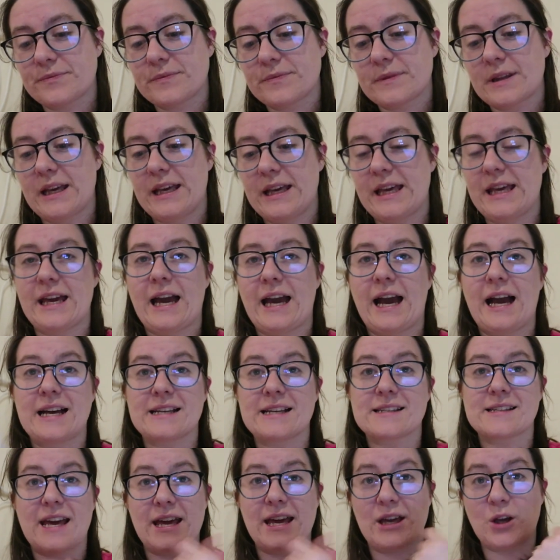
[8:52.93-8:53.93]
he
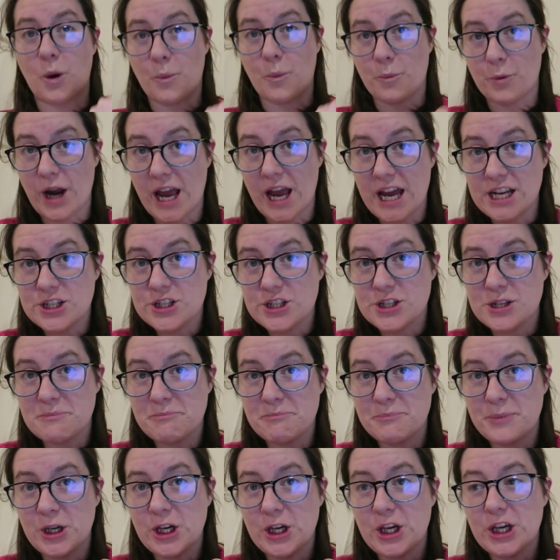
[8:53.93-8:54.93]
has a comprehension
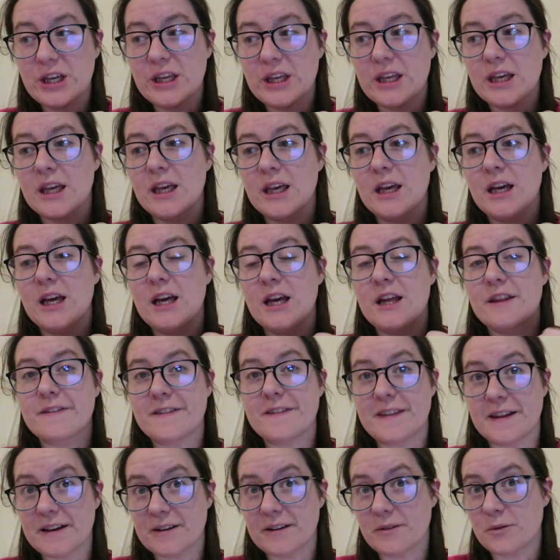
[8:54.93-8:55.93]
book
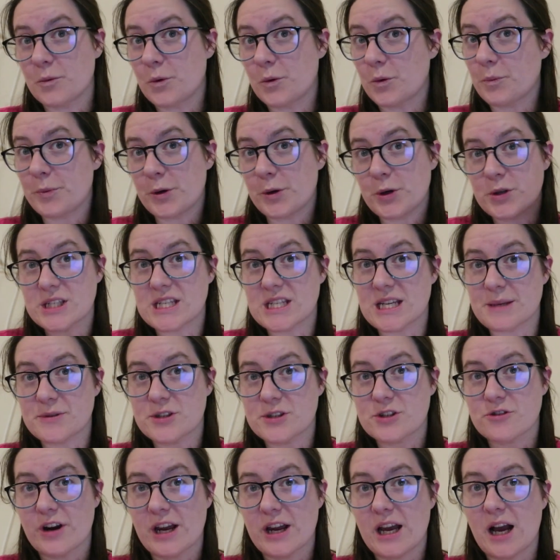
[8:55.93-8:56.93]
that will boost him
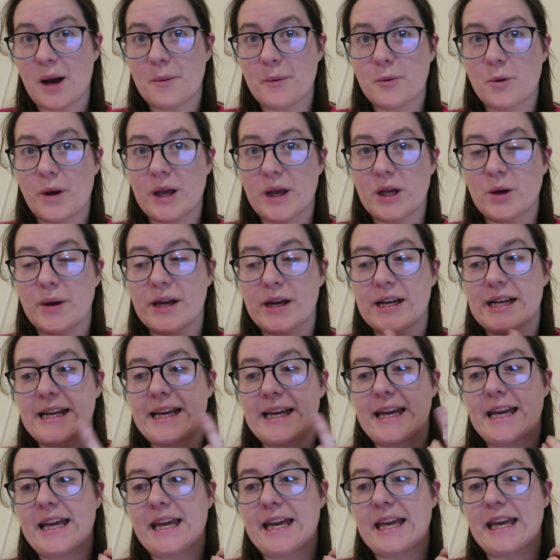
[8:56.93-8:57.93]
straight up quite
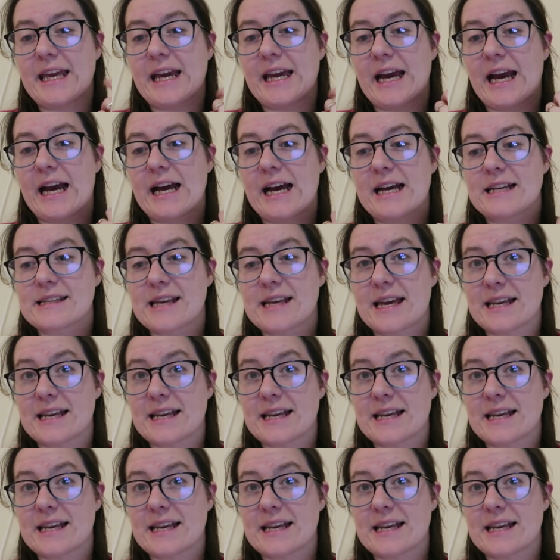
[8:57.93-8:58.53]
quickly. He has